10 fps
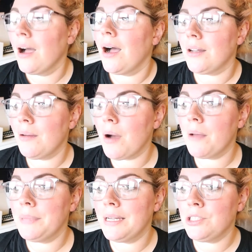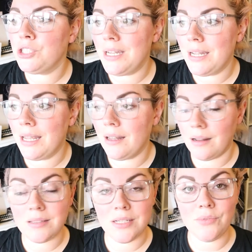I don't mind being cheeky and
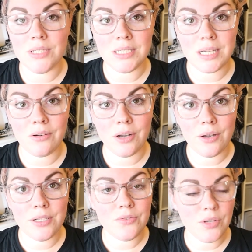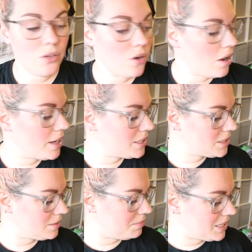asking for discount codes for you guys,
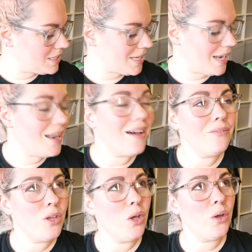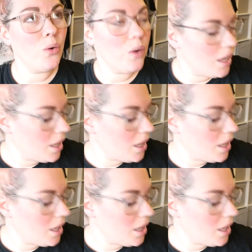because I love you.